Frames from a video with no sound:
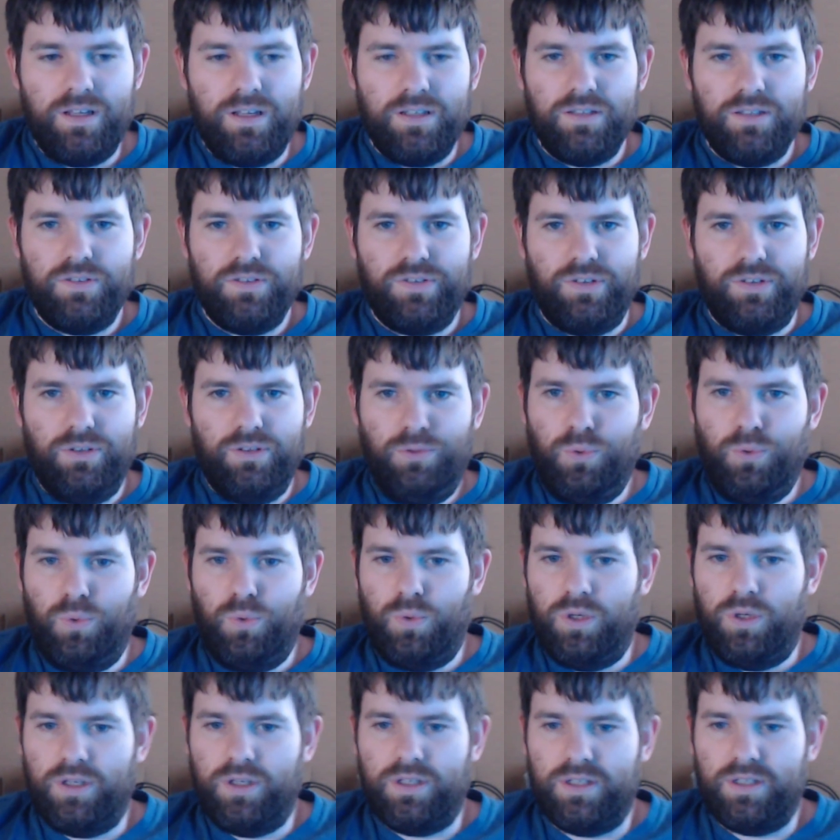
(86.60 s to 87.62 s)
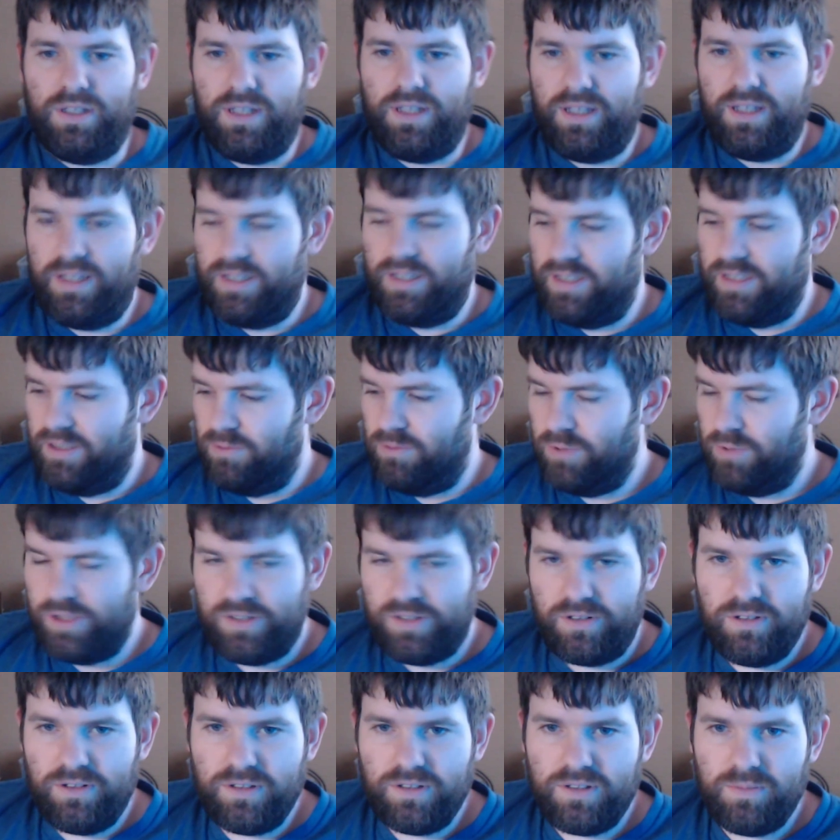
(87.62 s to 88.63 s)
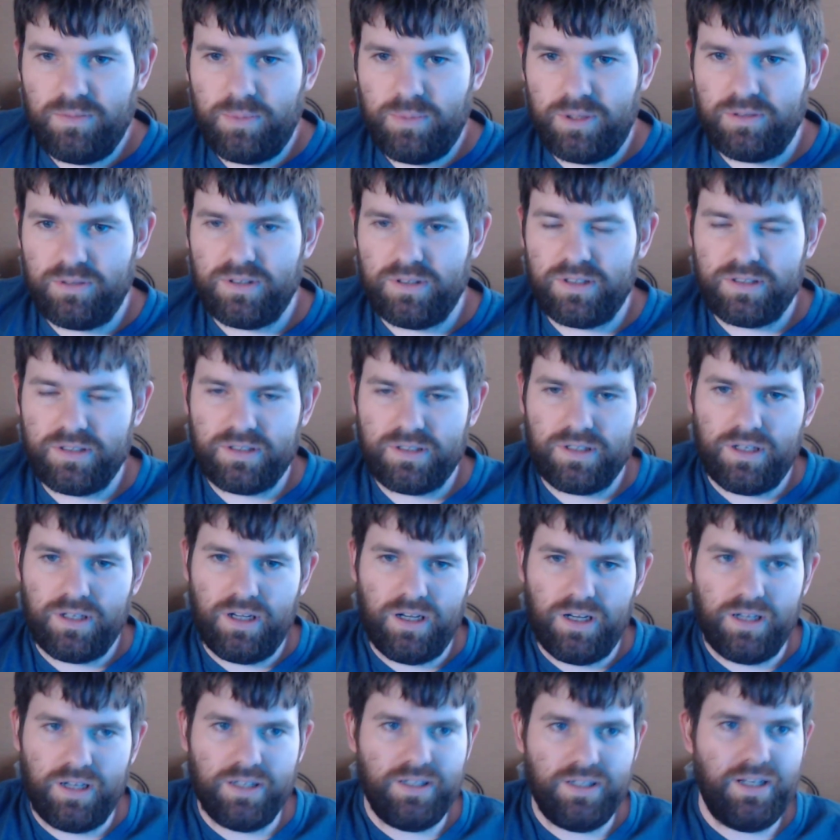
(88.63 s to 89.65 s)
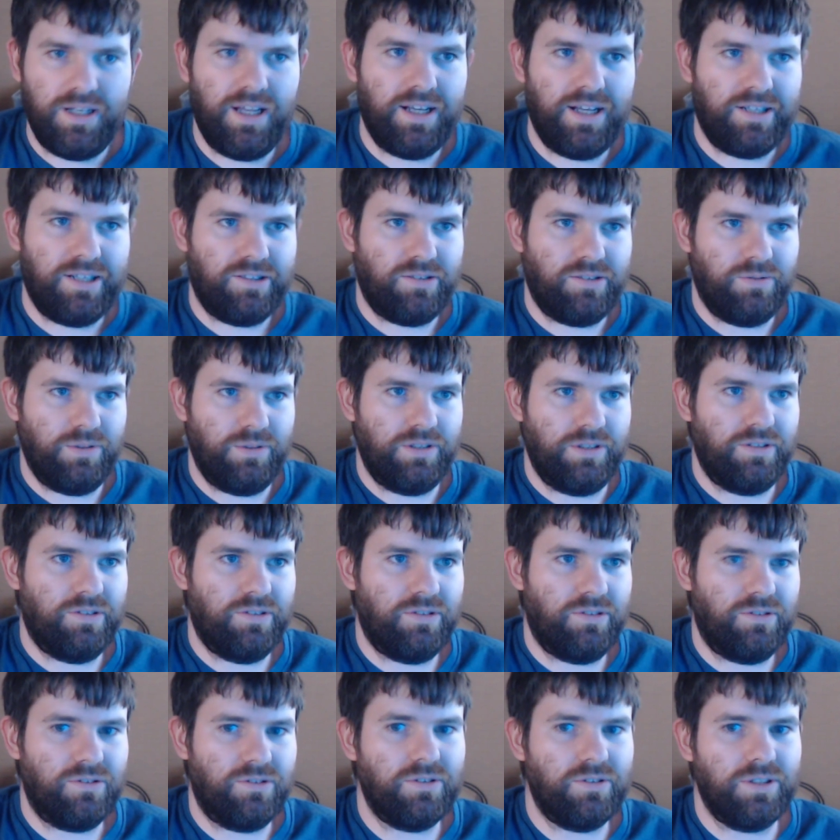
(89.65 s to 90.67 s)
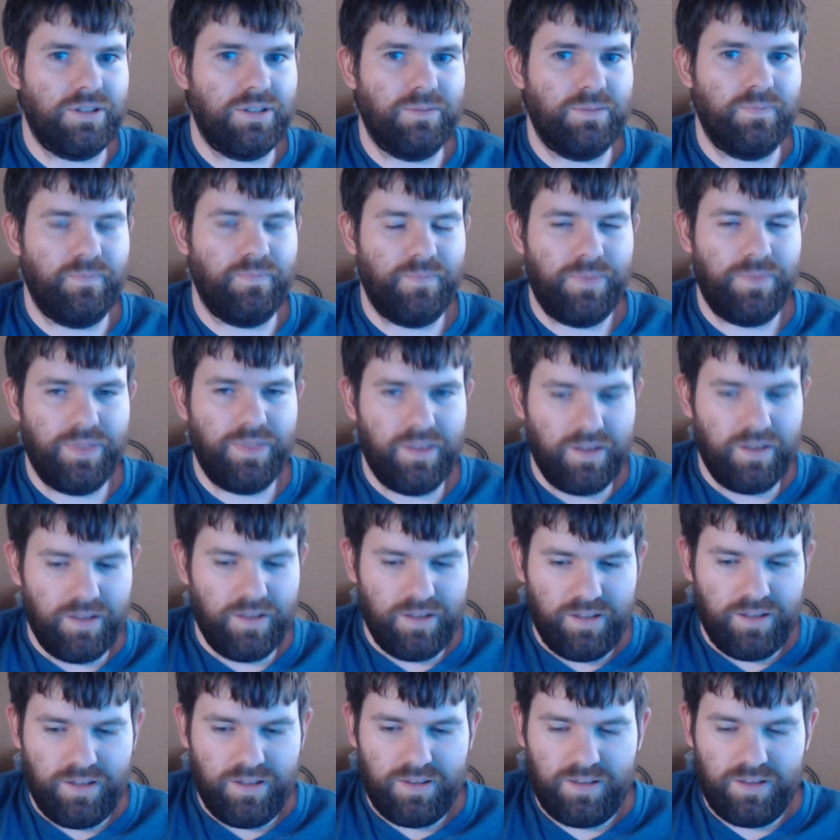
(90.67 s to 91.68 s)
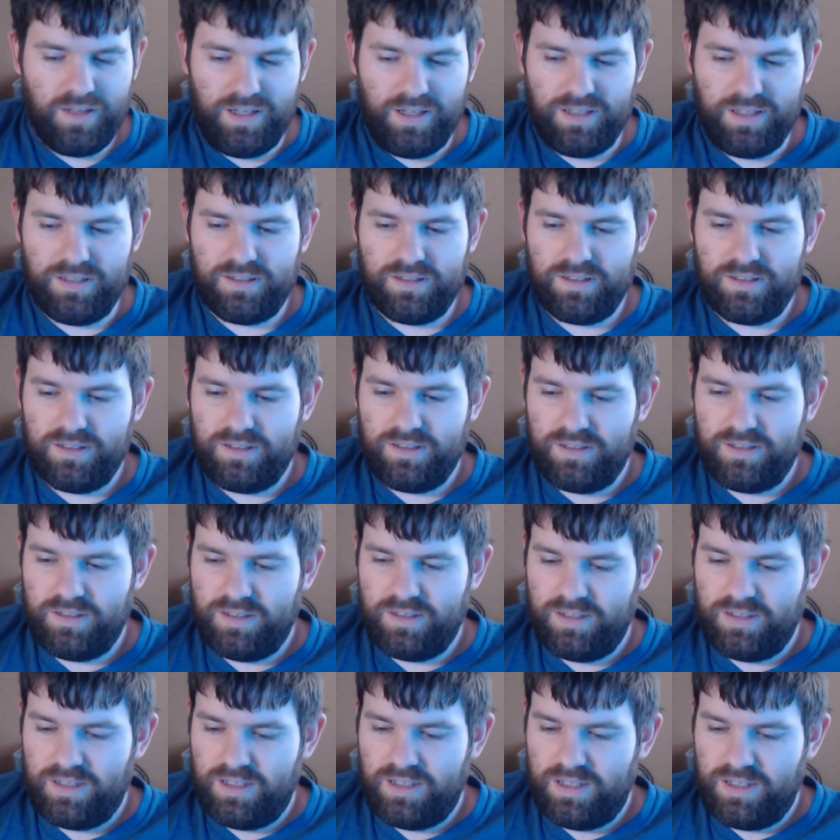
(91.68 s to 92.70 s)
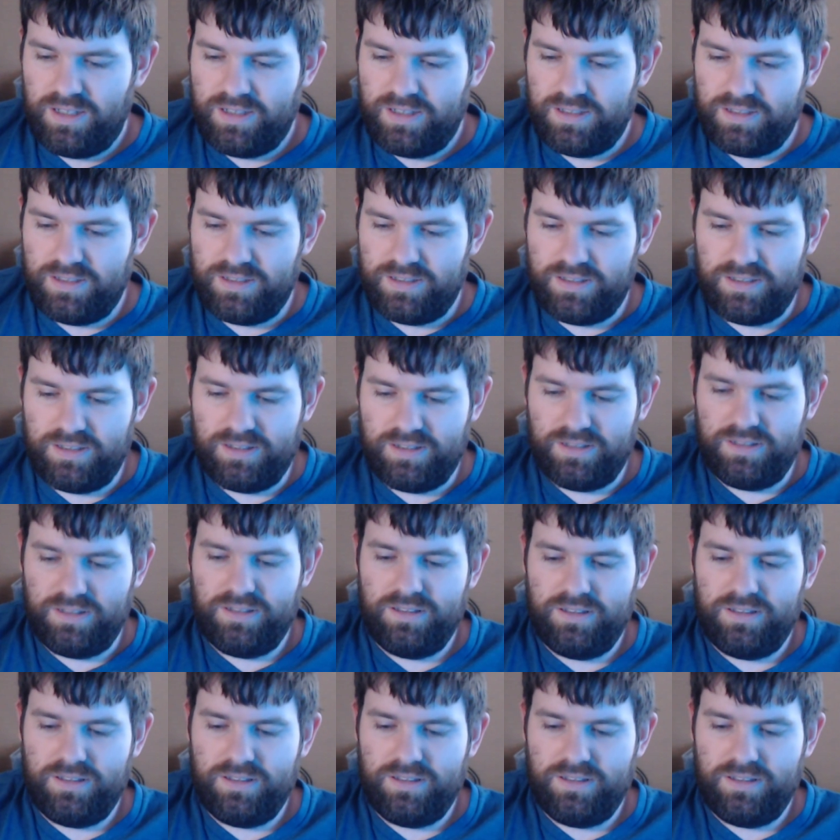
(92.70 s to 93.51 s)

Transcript: so we talked about it on last week's stream that there